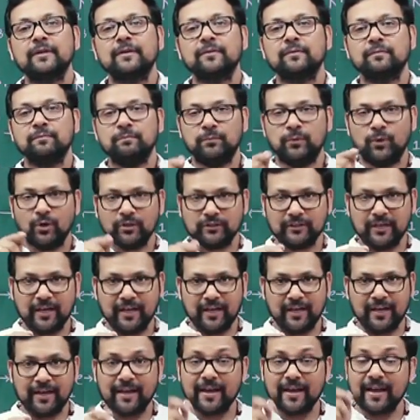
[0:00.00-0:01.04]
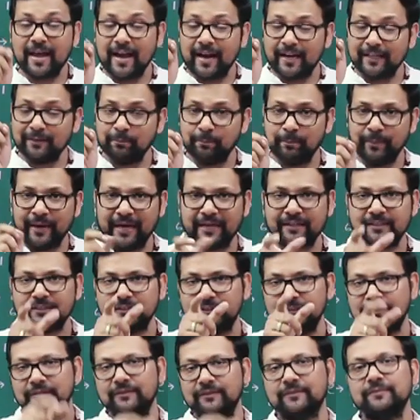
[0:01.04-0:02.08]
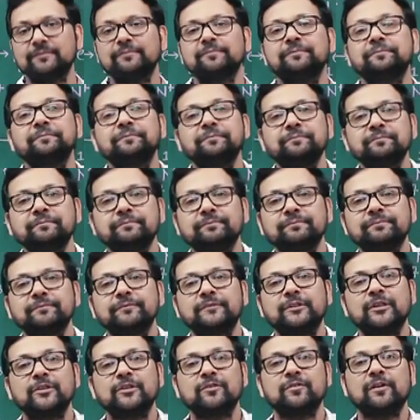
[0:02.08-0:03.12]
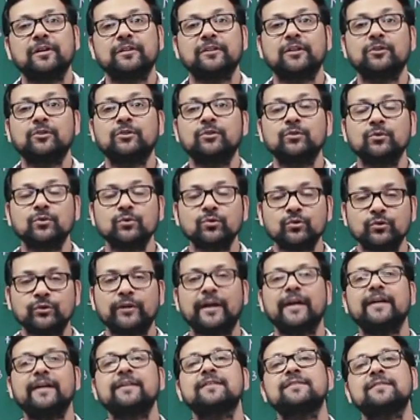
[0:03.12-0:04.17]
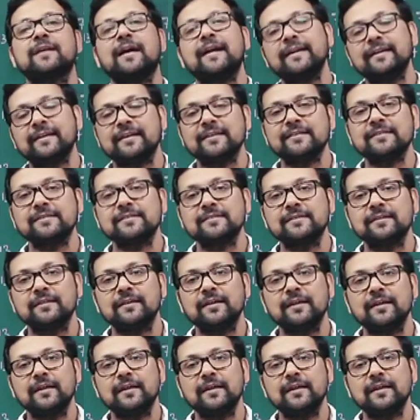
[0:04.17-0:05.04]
Bothe and Becker, these were the two great scientists.